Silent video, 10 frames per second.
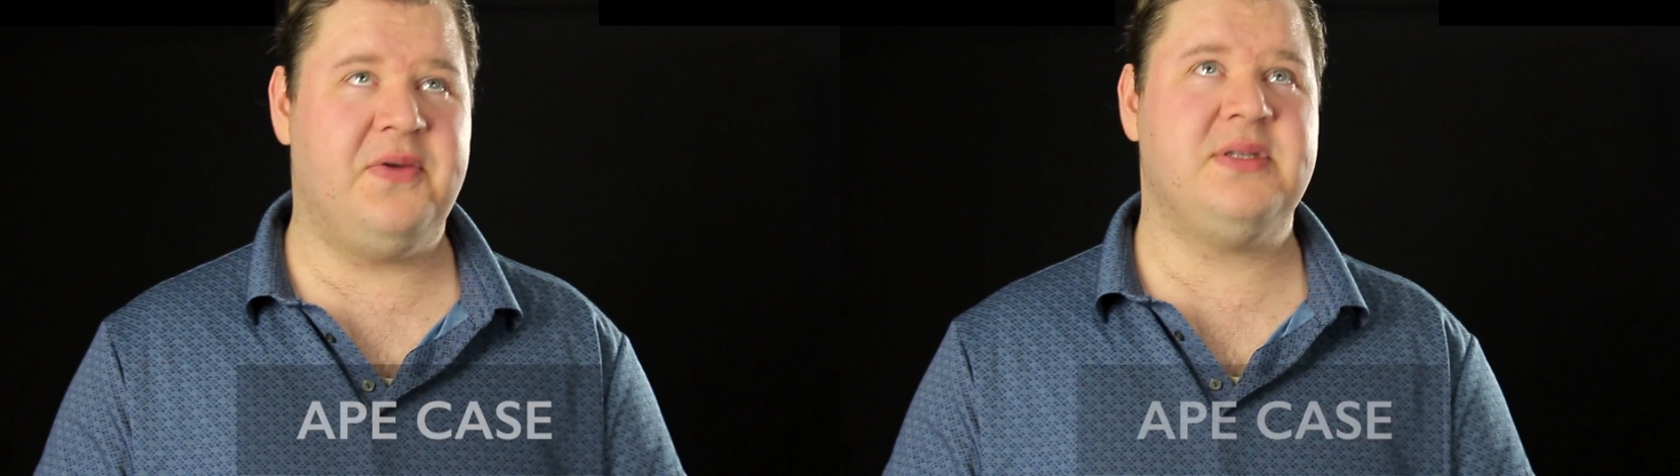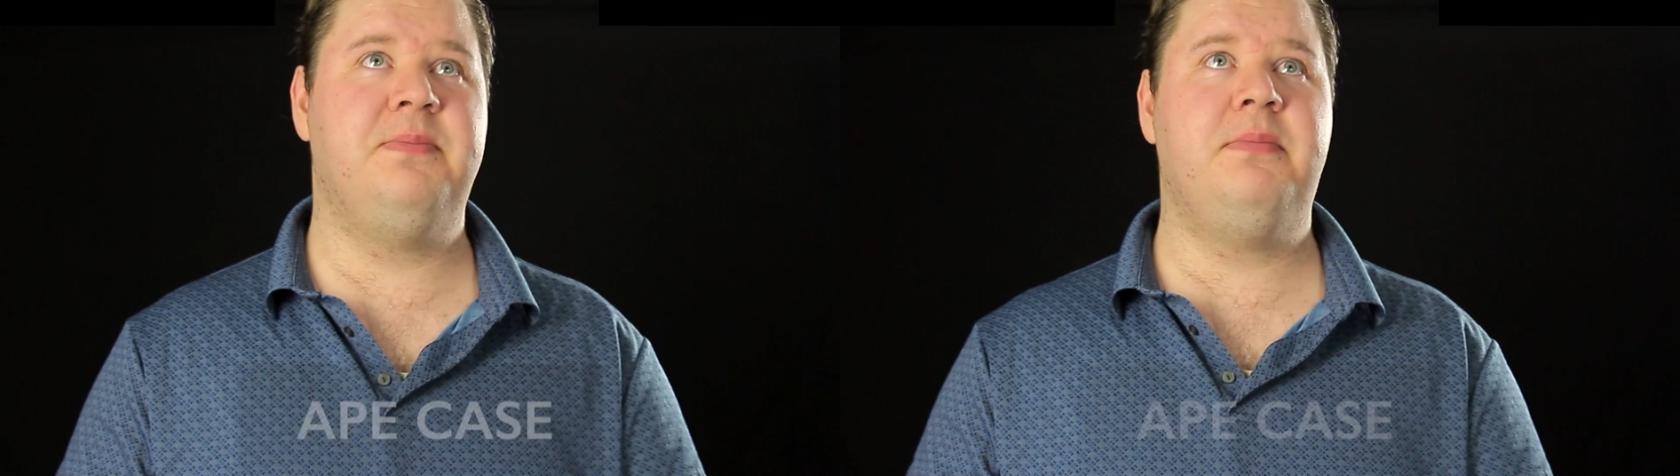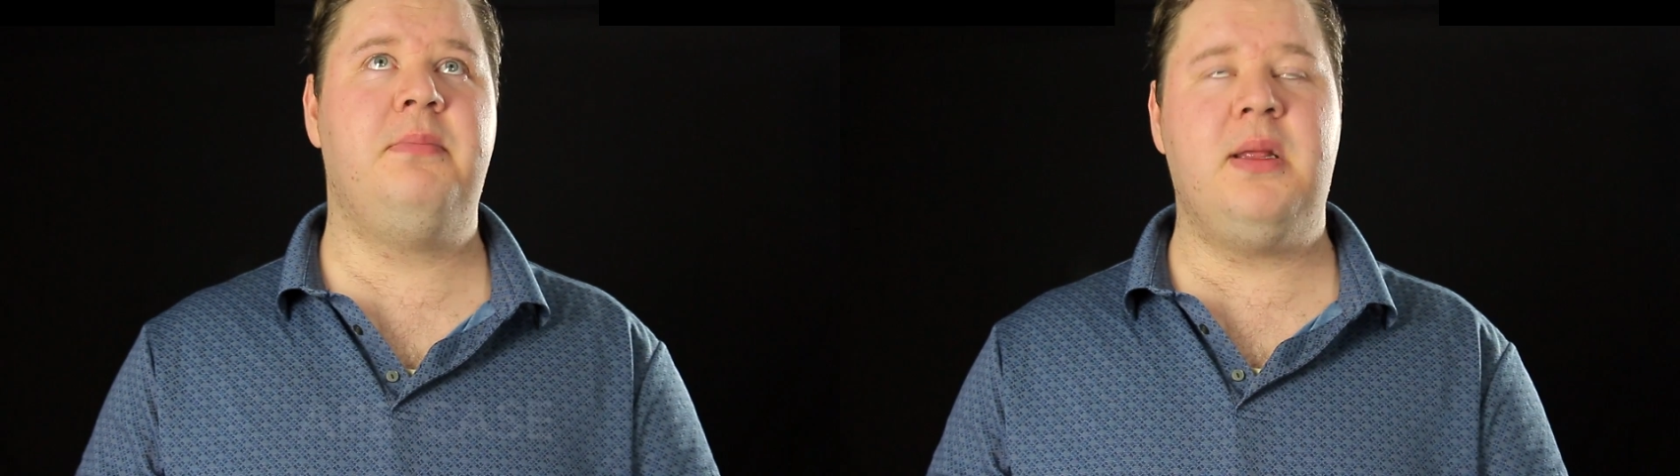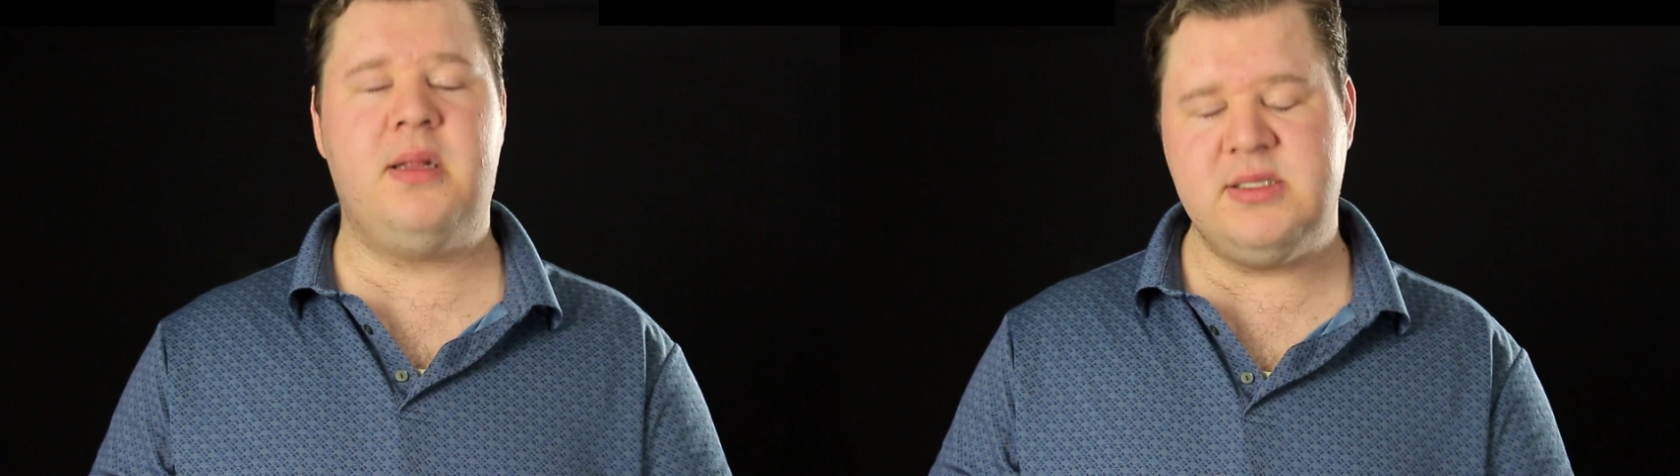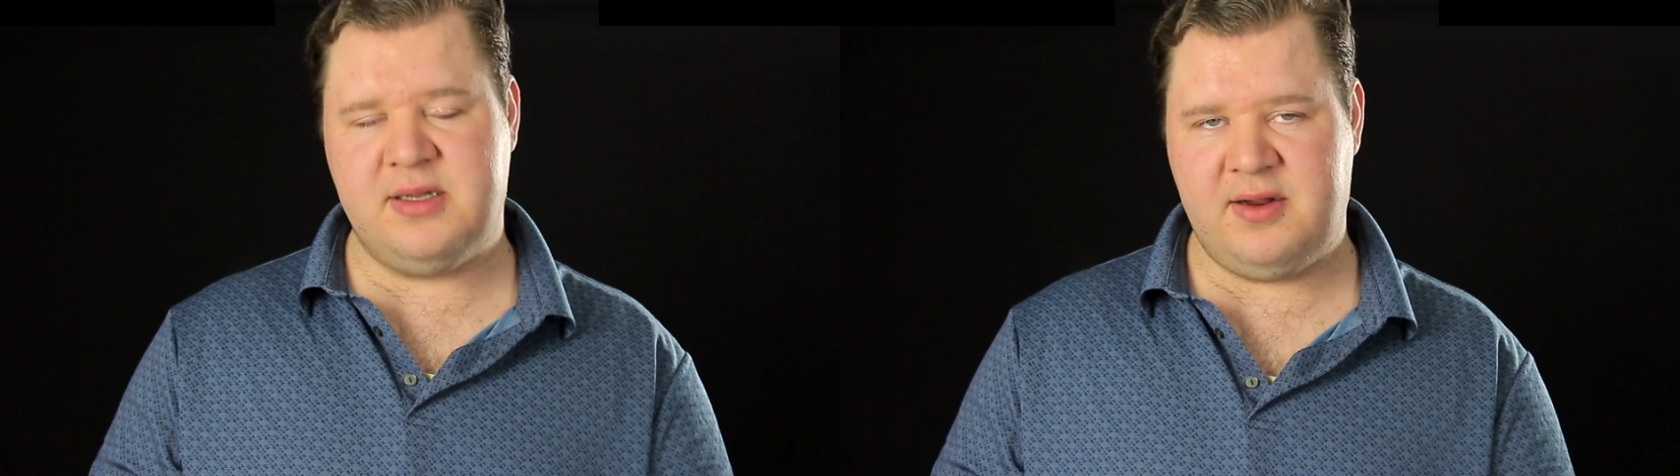There's
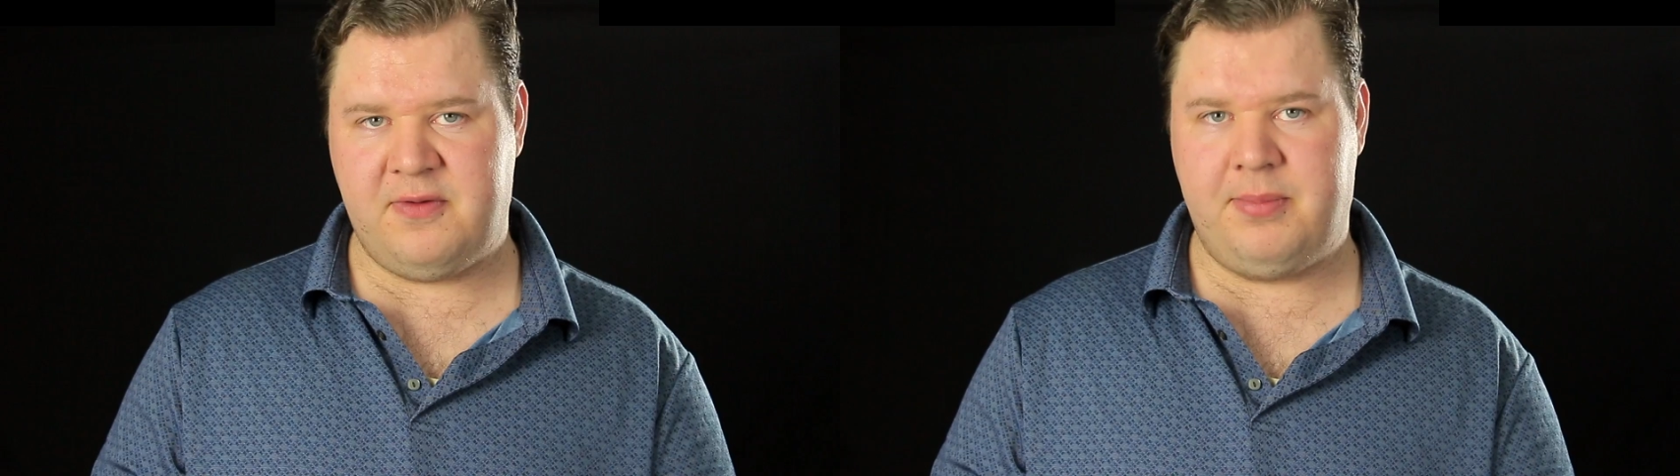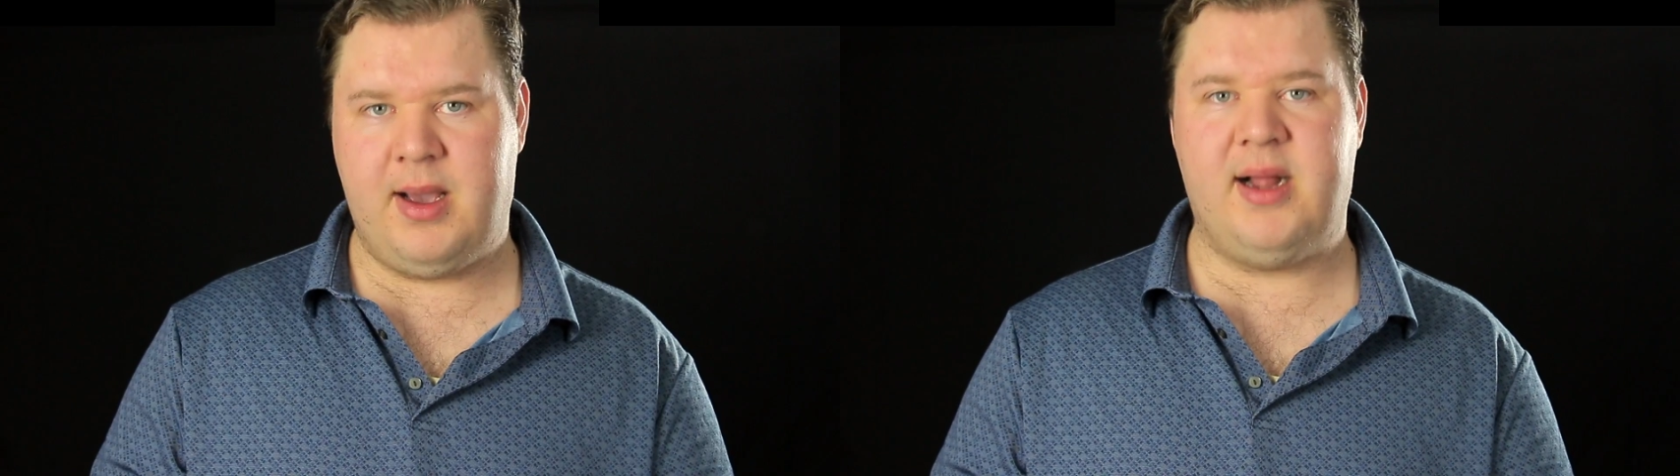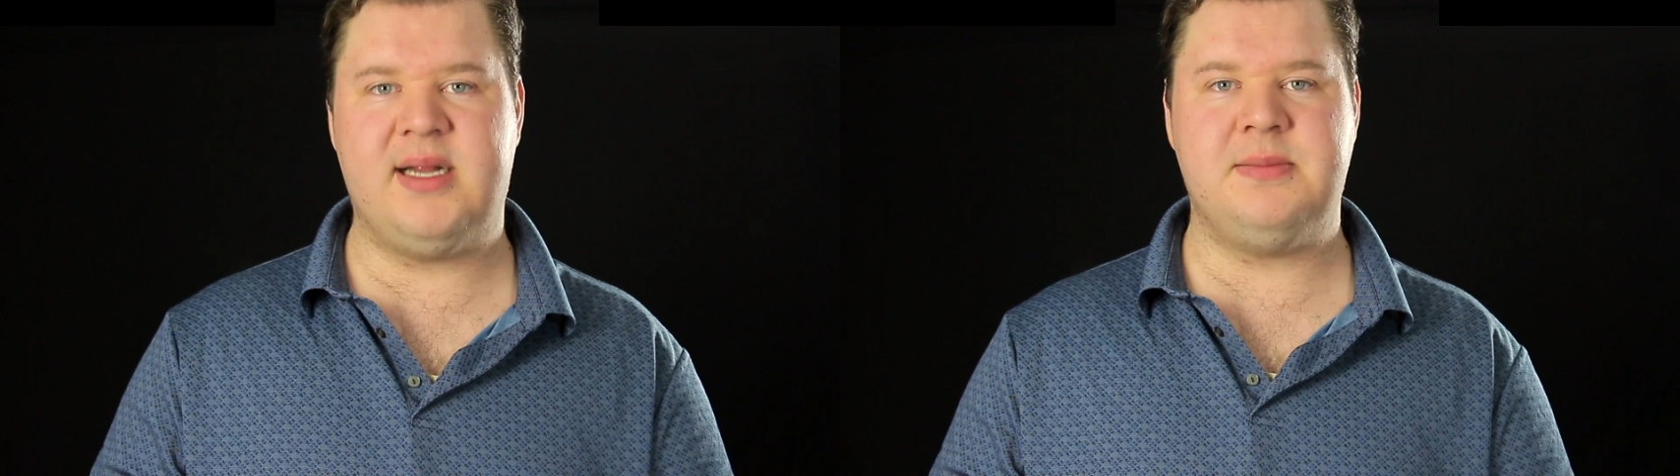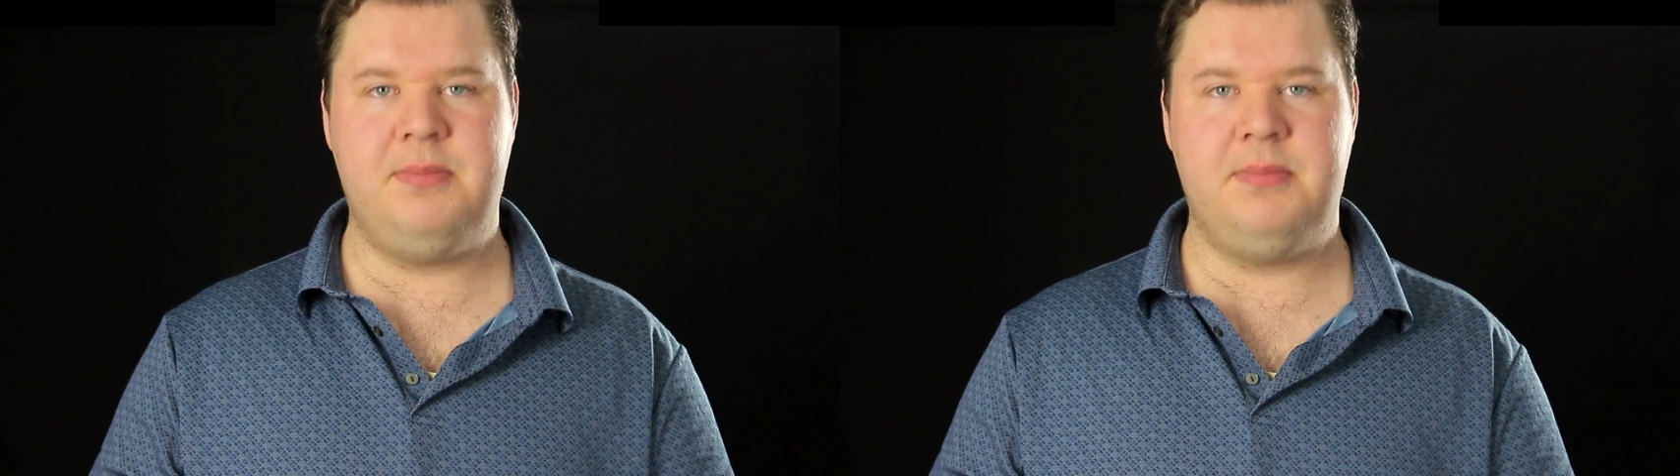millions of different pockets,